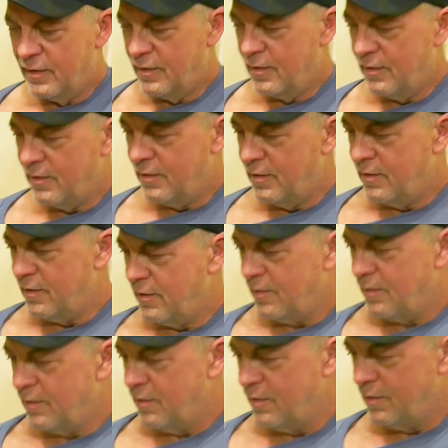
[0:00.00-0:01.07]
Oh,
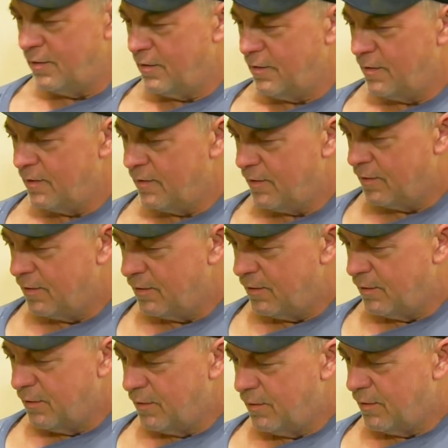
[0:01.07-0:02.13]
she says, here, I will lay
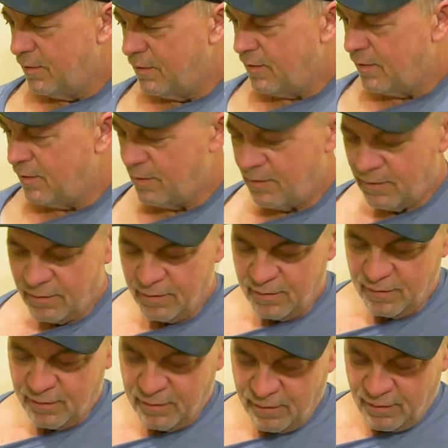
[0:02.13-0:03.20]
down and y'all give me
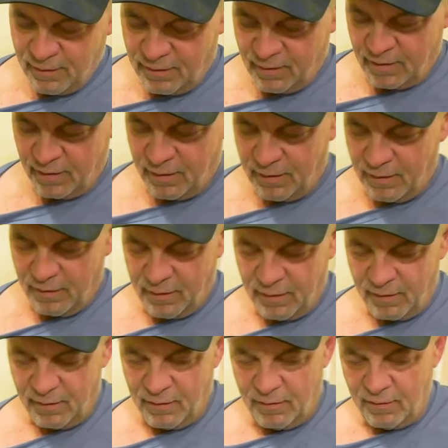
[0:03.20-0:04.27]
the baby.
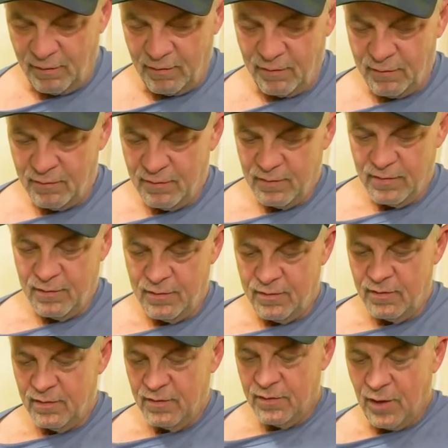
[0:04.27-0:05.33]
Oh,
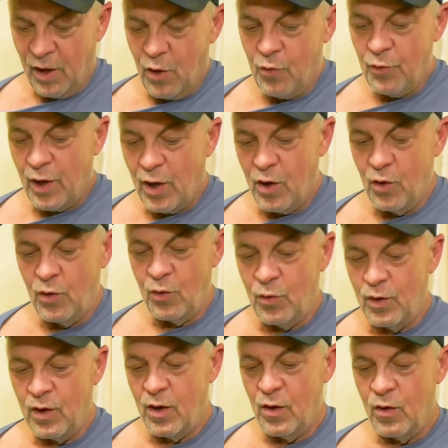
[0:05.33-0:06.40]
oh that's so oh, oh
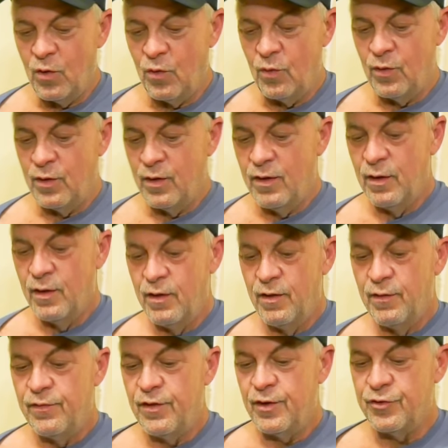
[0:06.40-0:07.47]
cute. Oh,
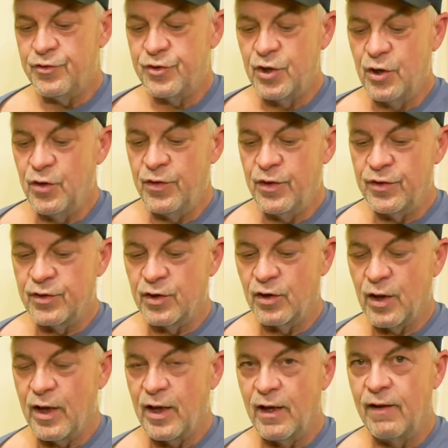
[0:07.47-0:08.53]
there's two. There's
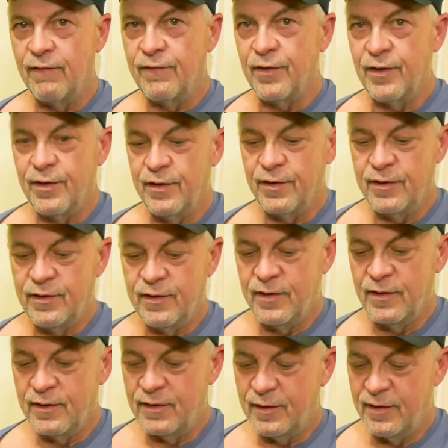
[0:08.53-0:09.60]
little elephants. Oh,
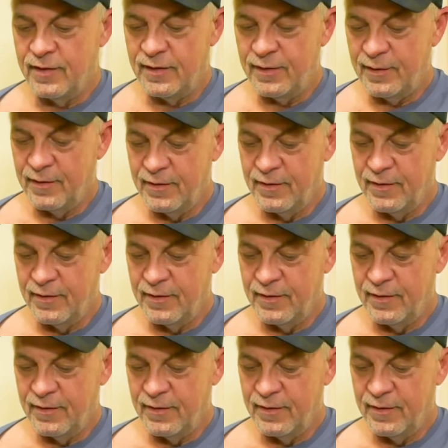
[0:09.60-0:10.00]
boy.